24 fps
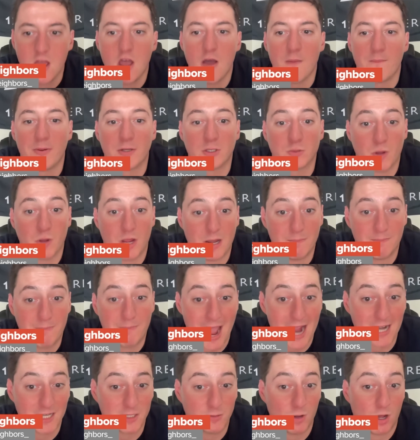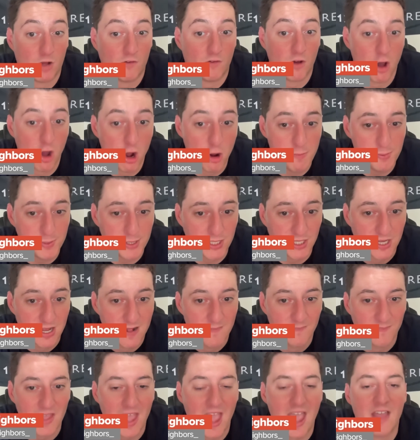between Pac-12 hopes
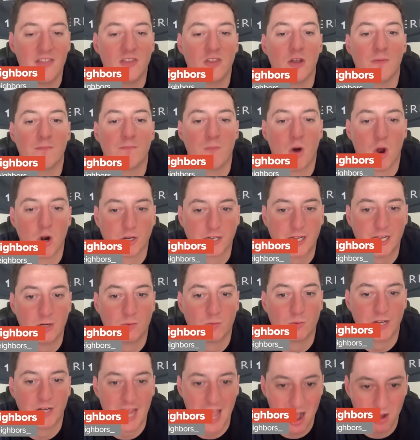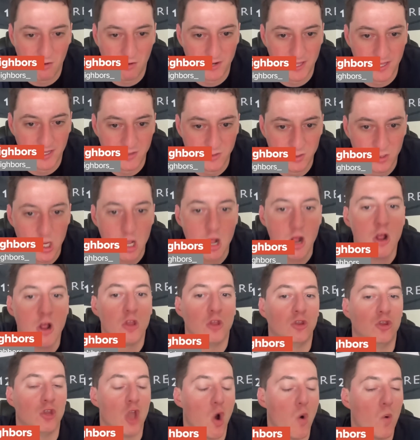and the market realities.
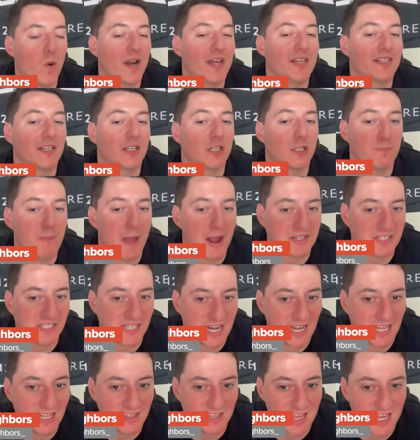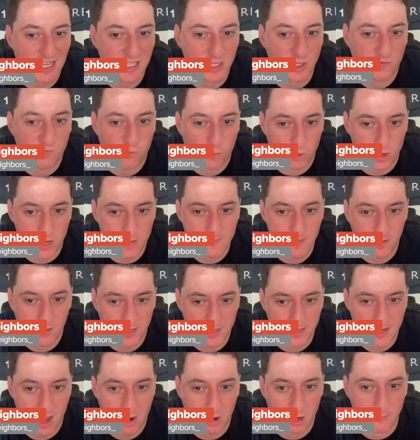No one is expecting anything in the $40 million
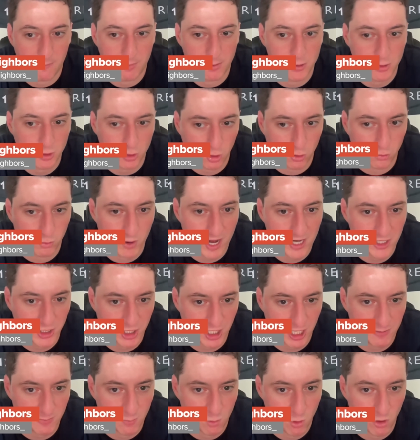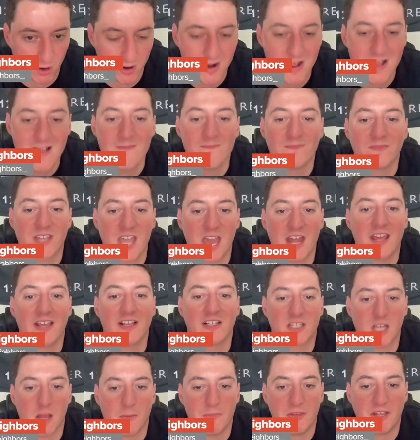per school range anymore. Getting
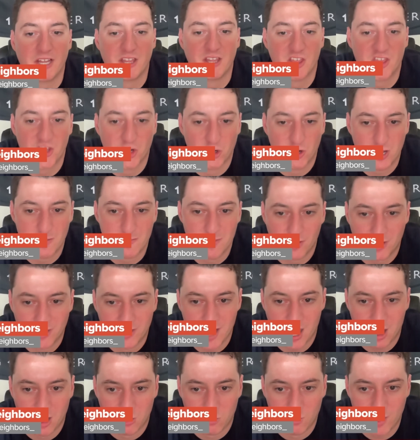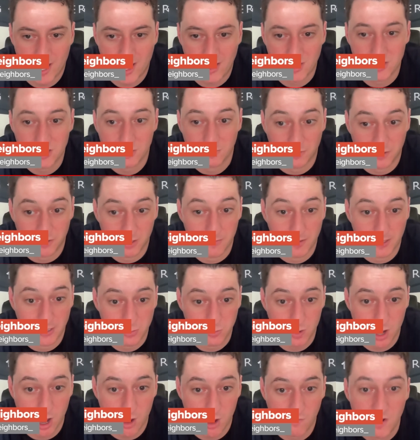something in the $30 million range, similar to the Big
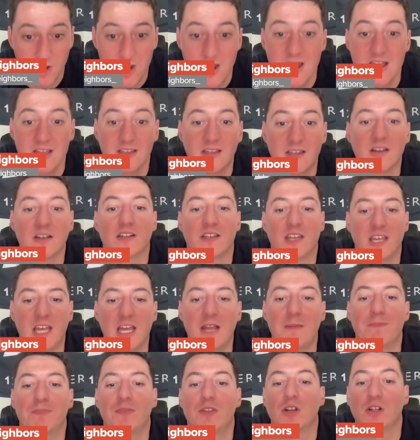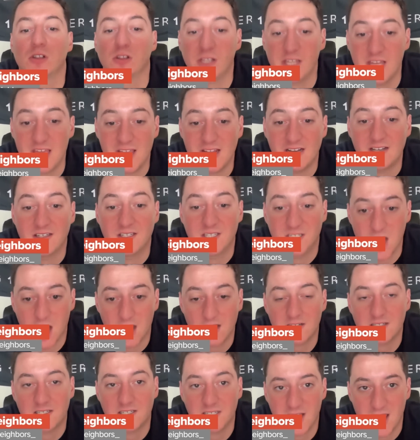12, could keep the league
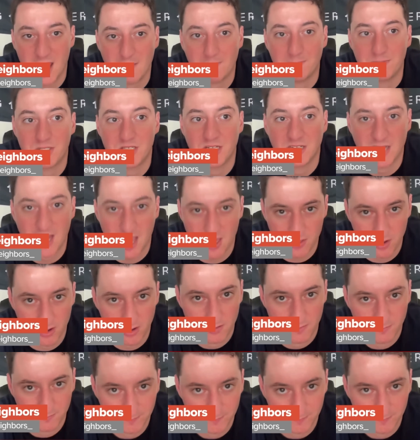duct taped together.